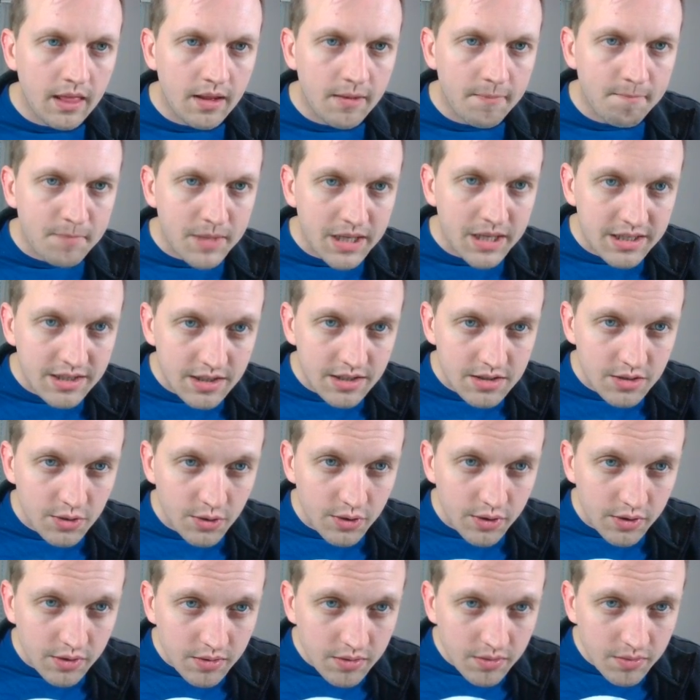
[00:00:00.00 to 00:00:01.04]
That does
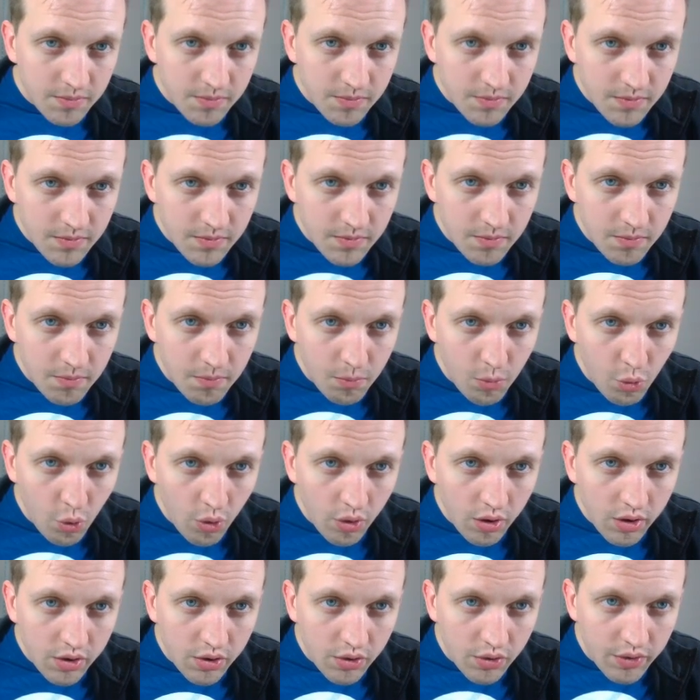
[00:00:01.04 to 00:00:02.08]
look
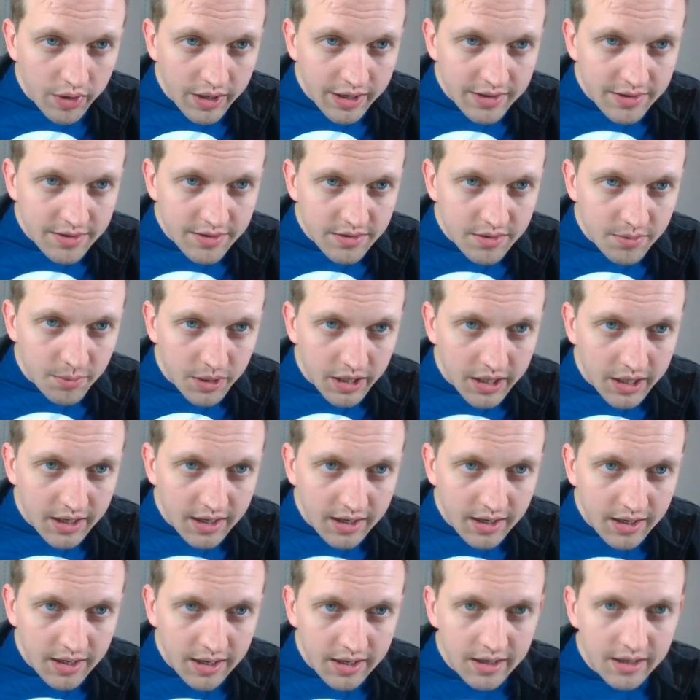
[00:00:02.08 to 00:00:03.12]
more correct to my
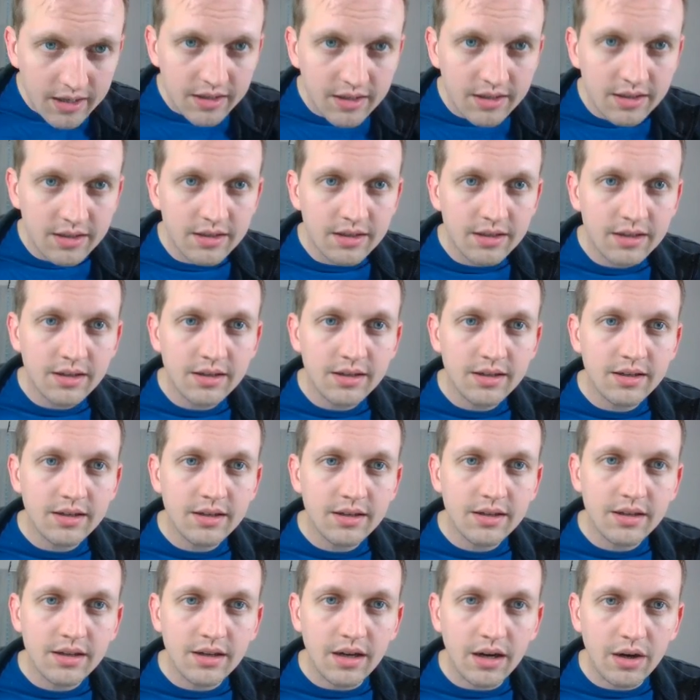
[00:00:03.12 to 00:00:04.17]
eye.
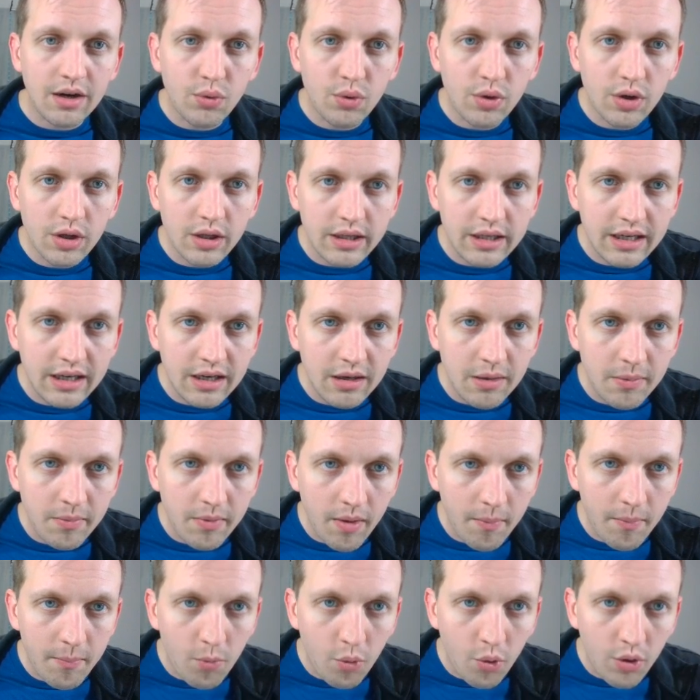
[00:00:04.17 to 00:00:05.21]
I really need
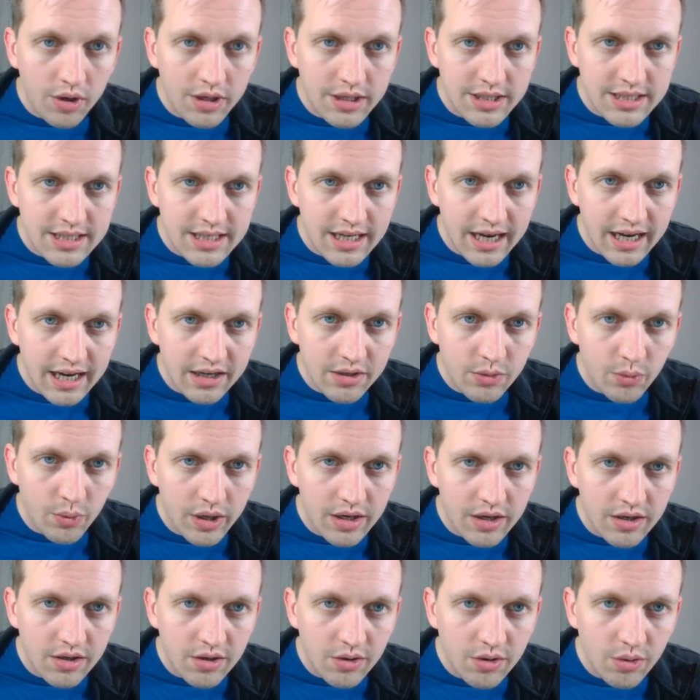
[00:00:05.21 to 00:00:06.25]
a more exact
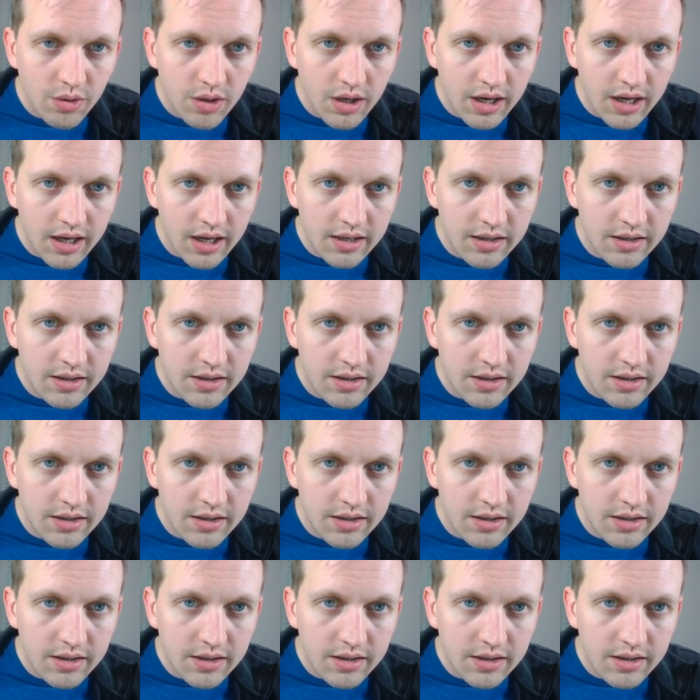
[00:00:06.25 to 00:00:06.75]
way to do that.